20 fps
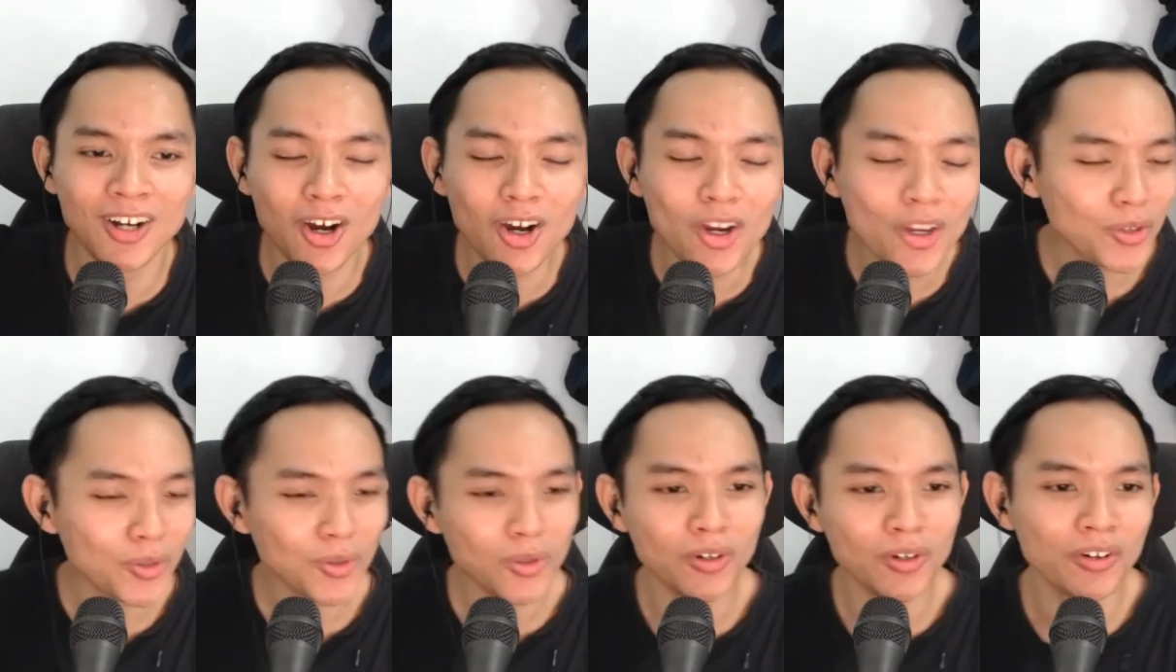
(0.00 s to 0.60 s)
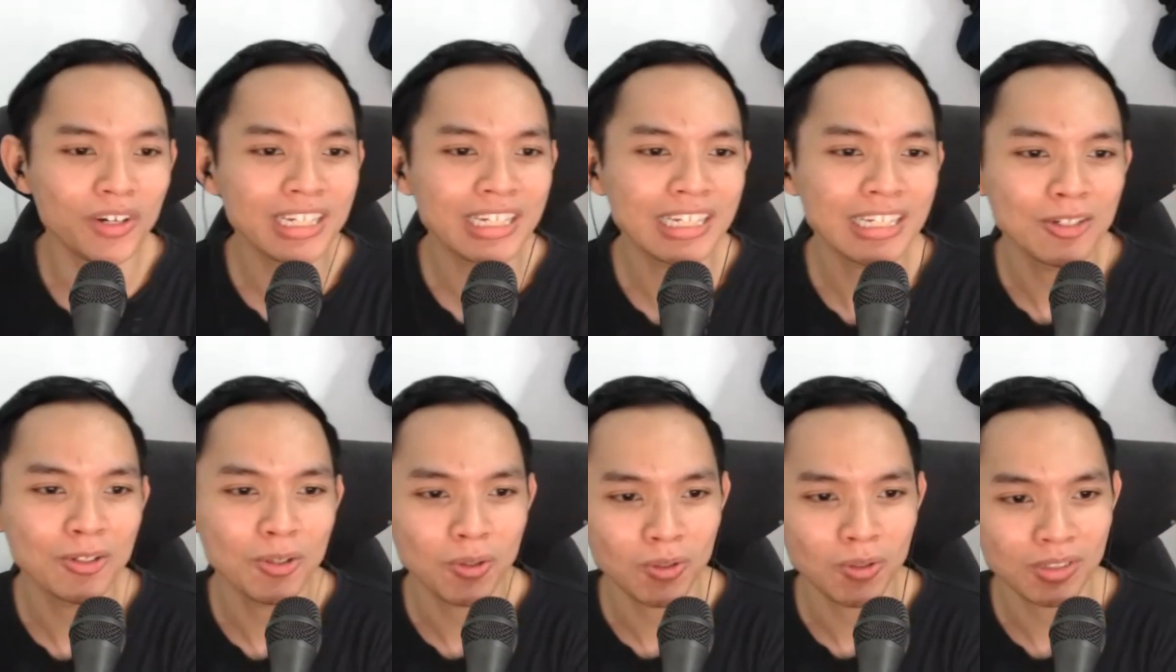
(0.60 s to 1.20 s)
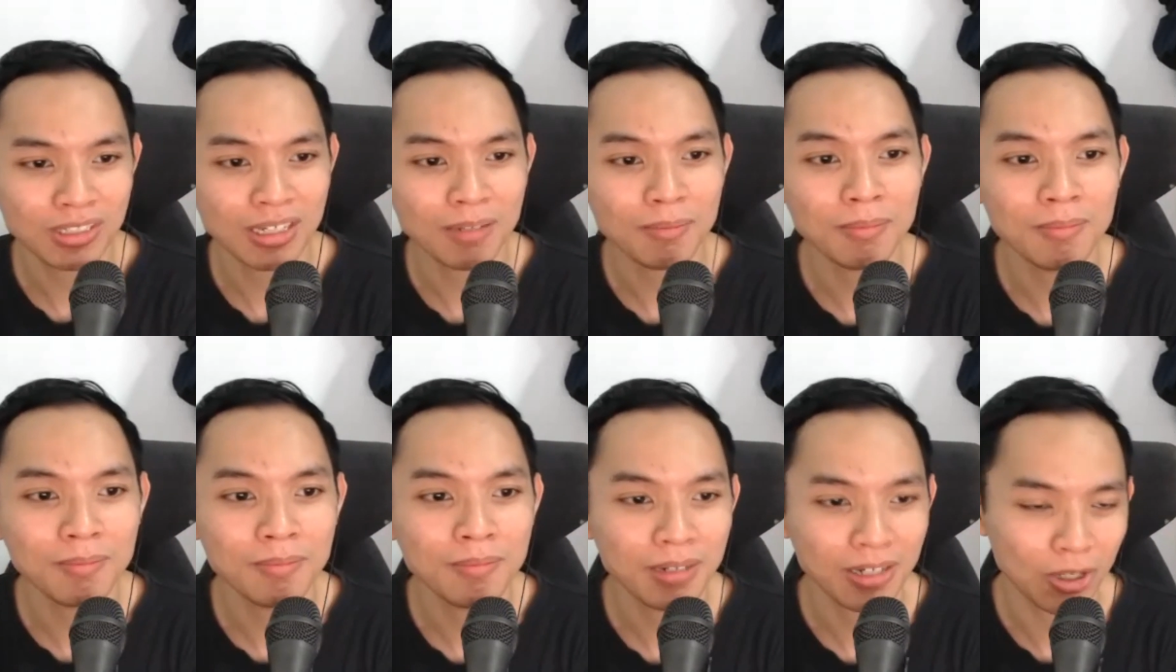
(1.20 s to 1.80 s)
or you already know
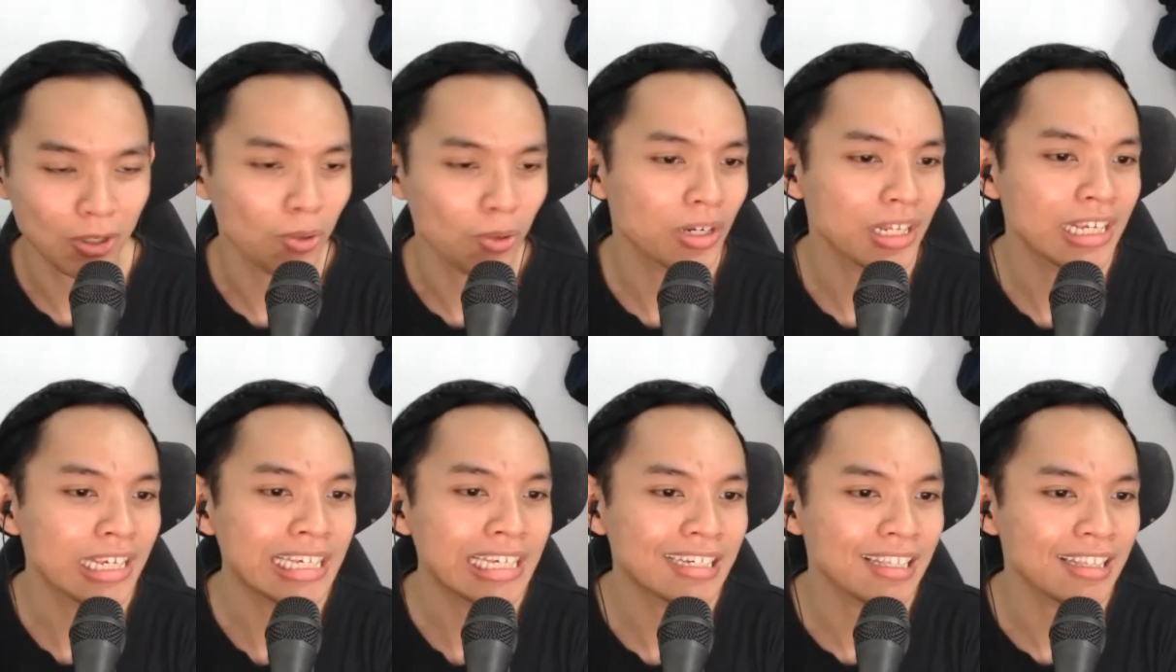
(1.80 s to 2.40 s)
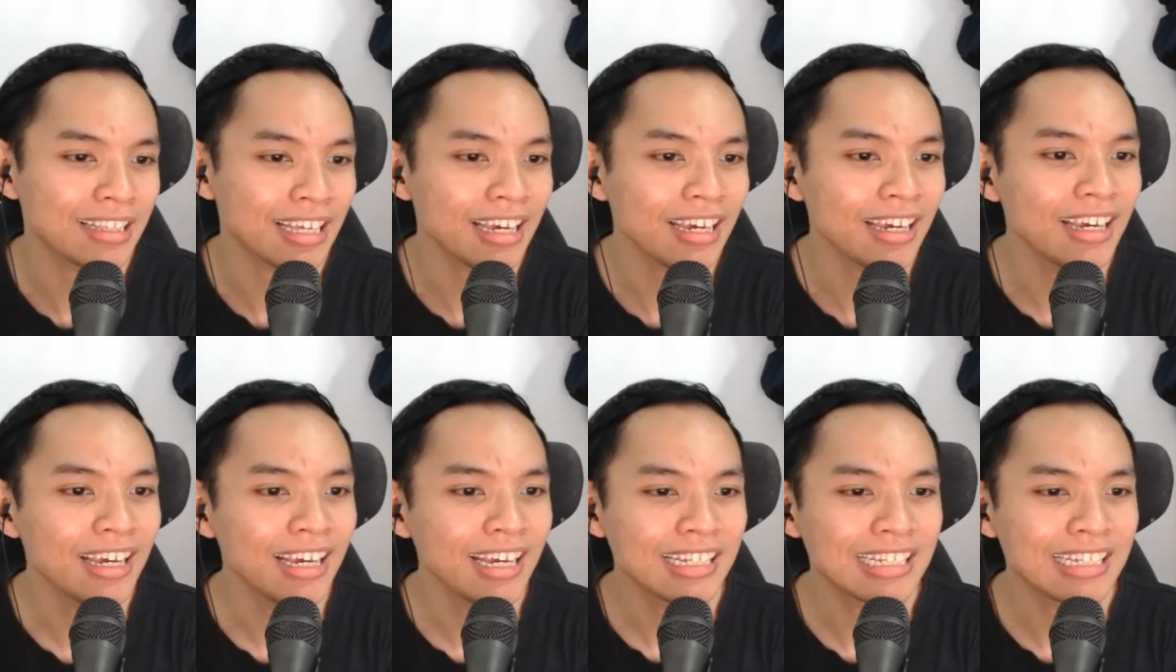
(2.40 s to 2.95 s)
some coding here and there,